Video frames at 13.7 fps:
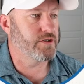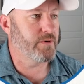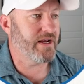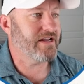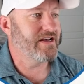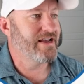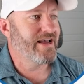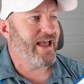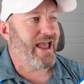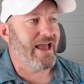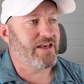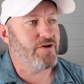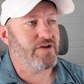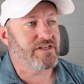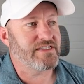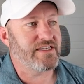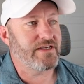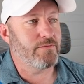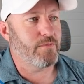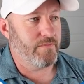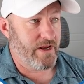doing. And you can
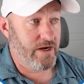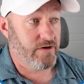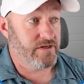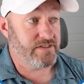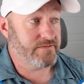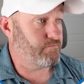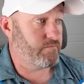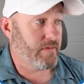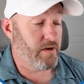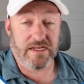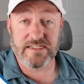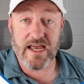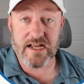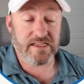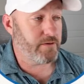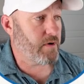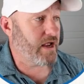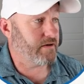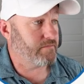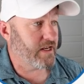see here's exactly right.